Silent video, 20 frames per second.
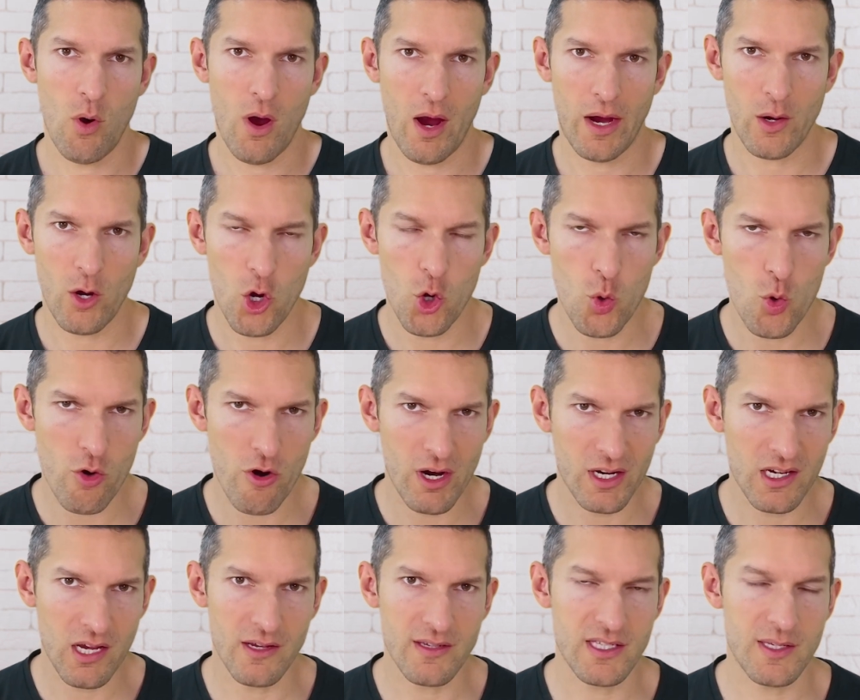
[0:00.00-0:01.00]
Right? Who are our
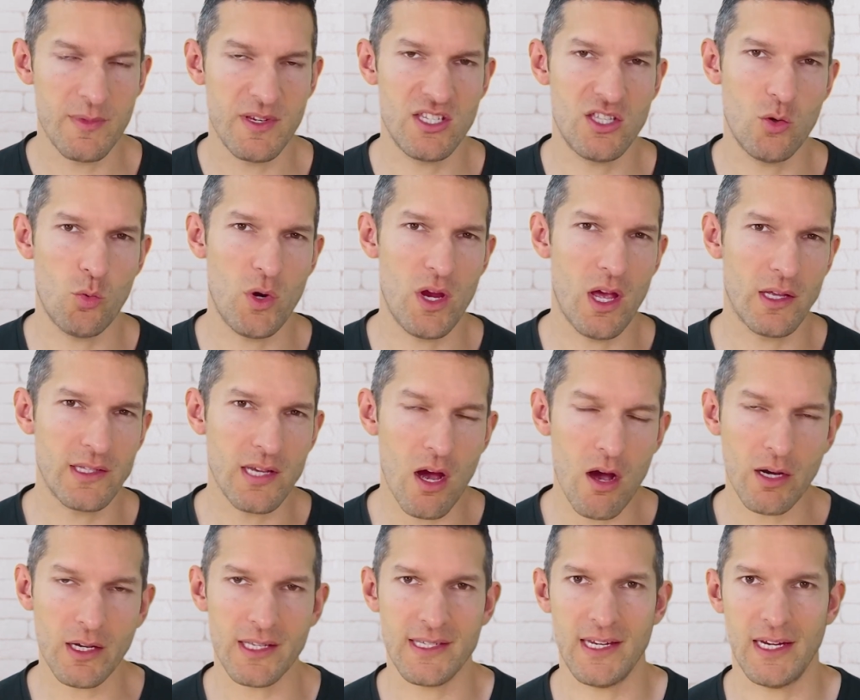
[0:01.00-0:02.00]
customers that we are
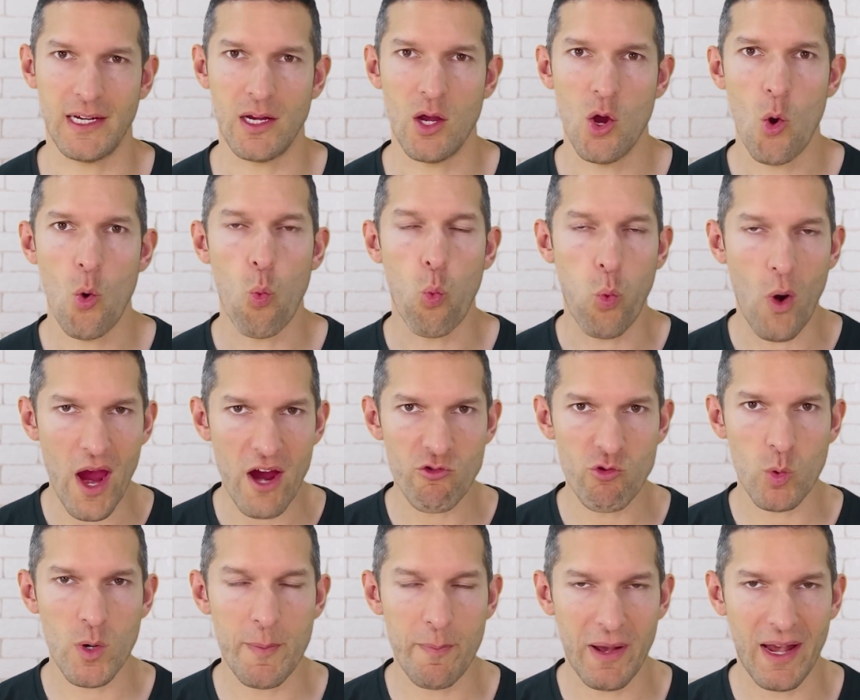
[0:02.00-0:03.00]
targeting? Where are
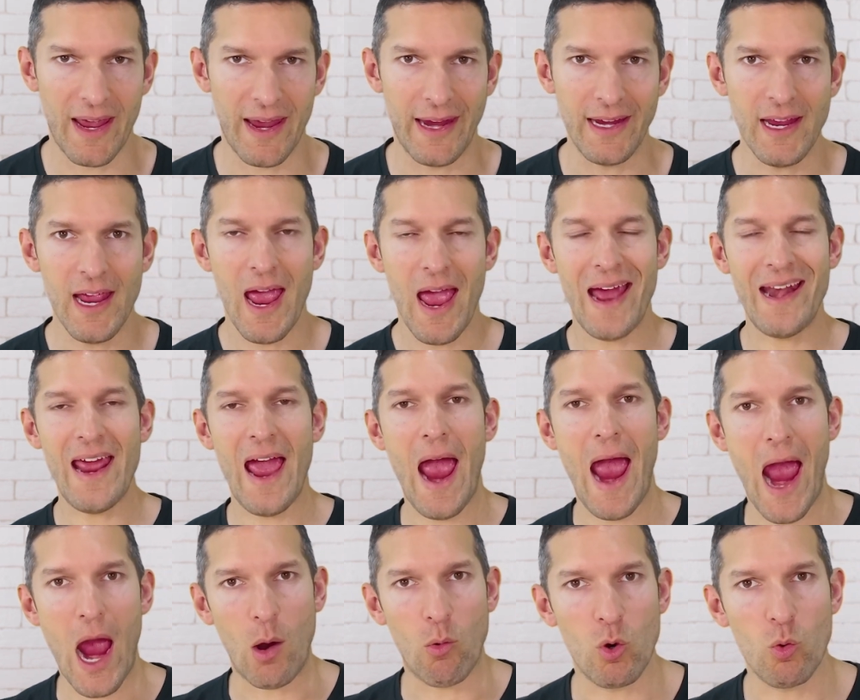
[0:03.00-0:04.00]
we playing and
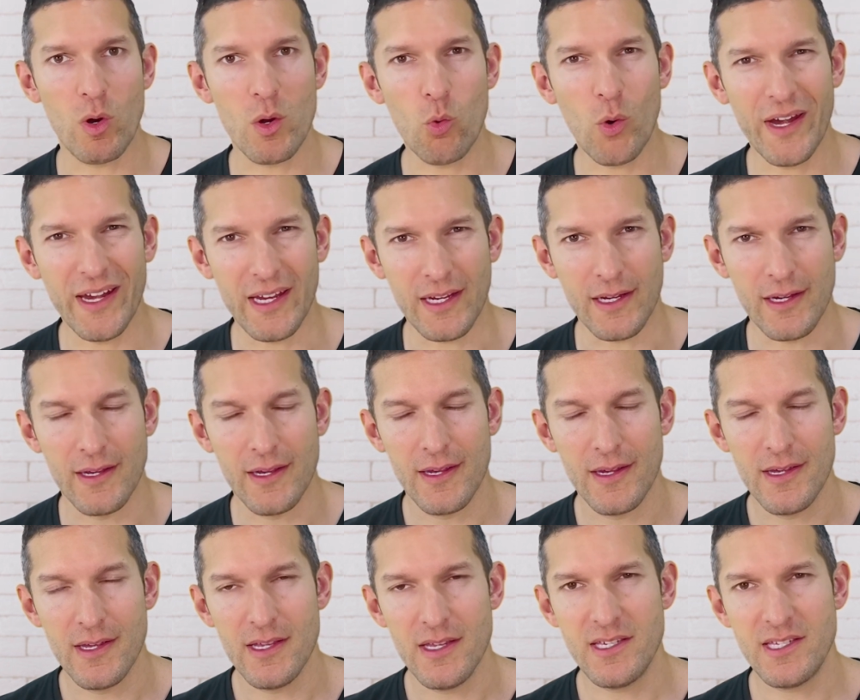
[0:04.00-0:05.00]
how are we winning?
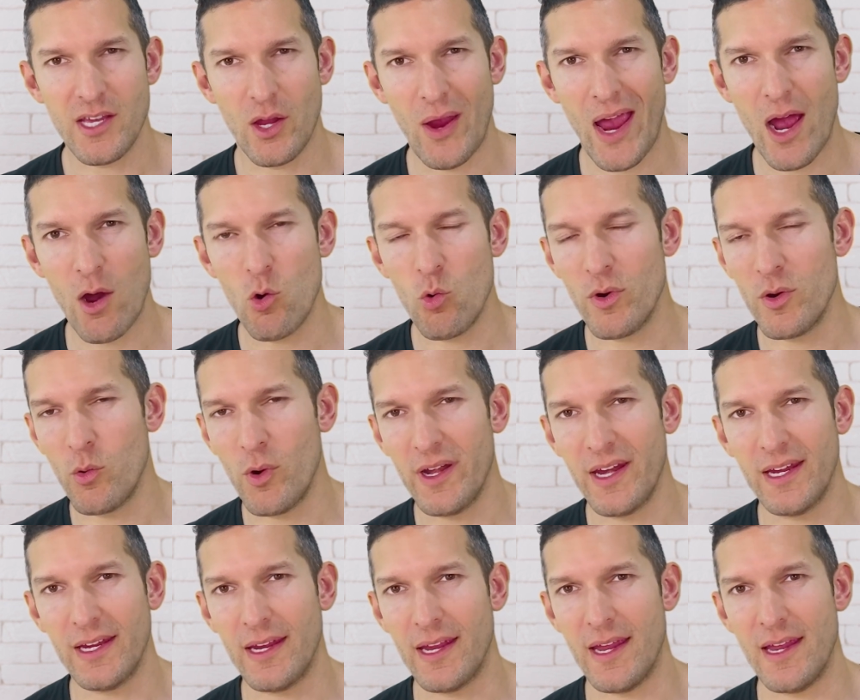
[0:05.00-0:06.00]
So how are we
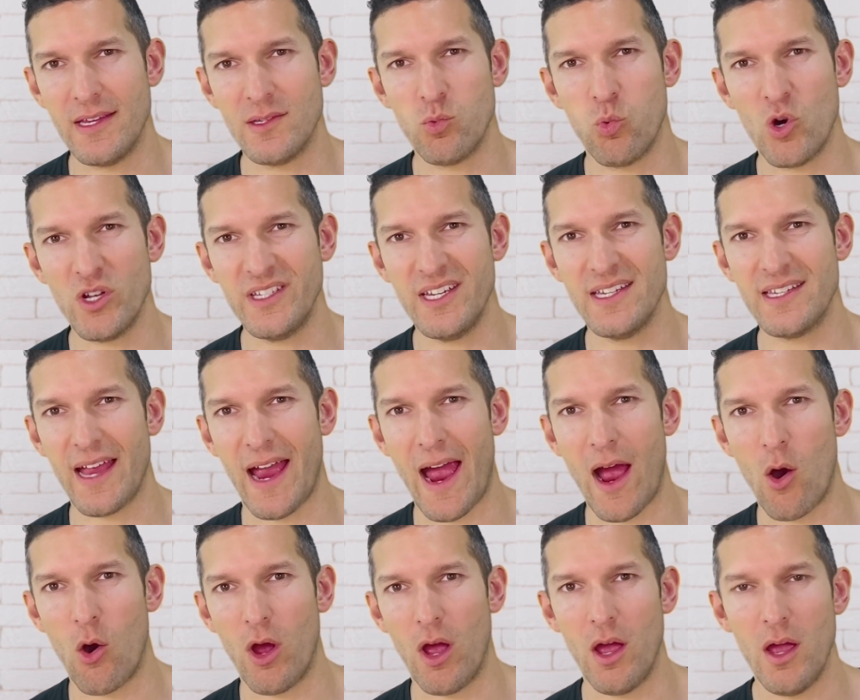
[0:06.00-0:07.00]
winning is what is
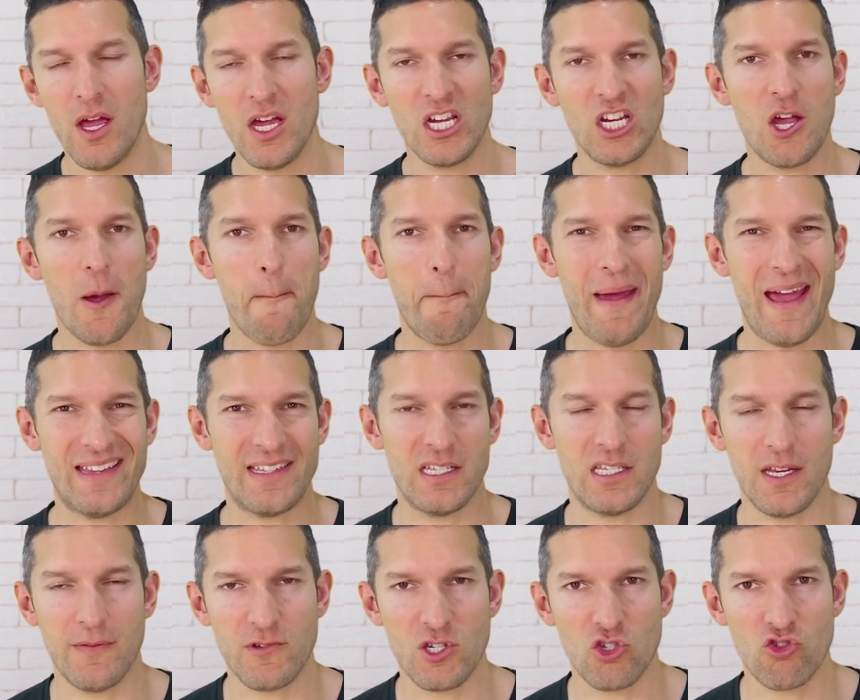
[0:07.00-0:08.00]
our
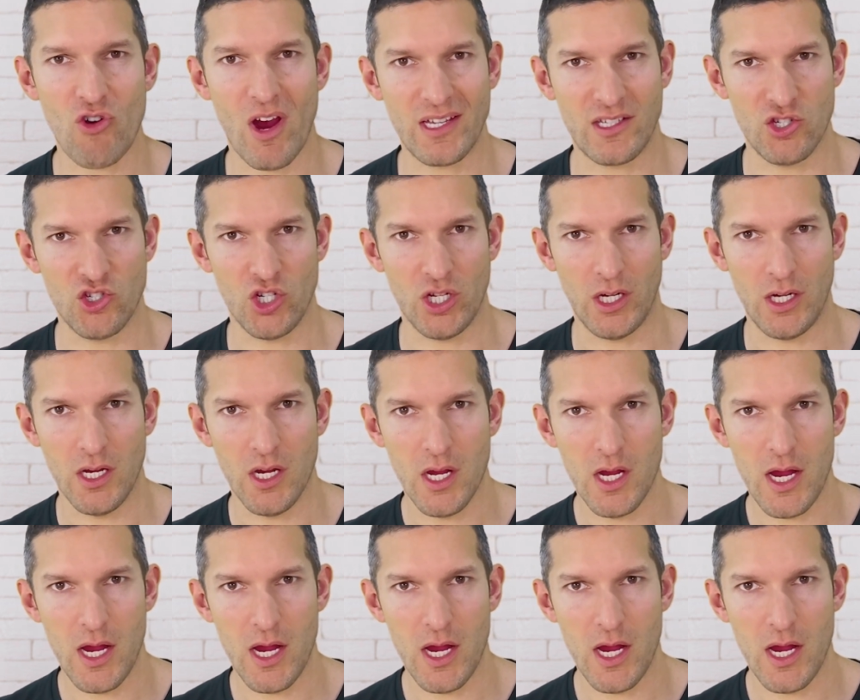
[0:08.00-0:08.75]
competitive strategy?